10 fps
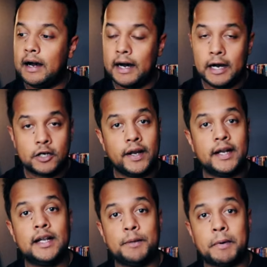uh,
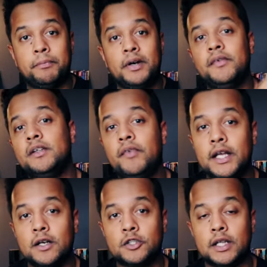created in my previous
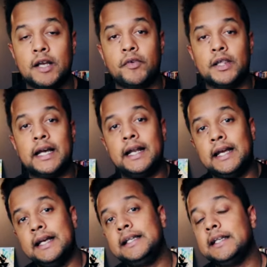video, so link for
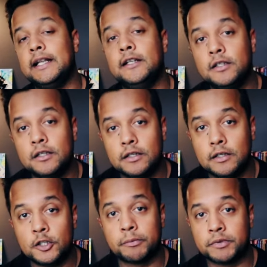that is in
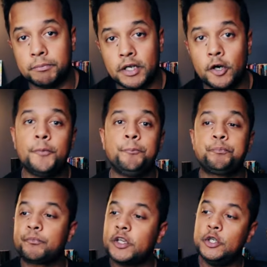description below.
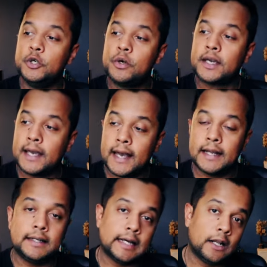You
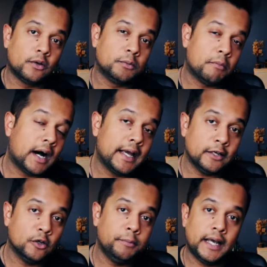can download my
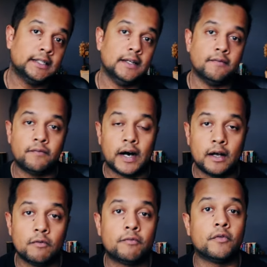Adobe X D
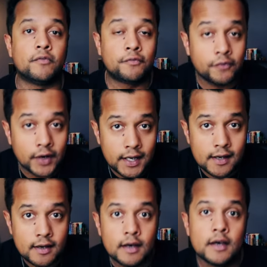file for
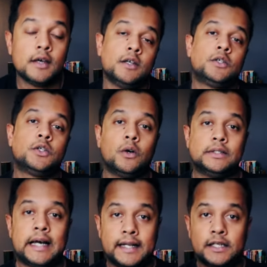free, so
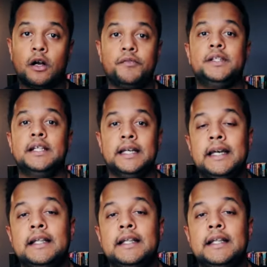that is obviously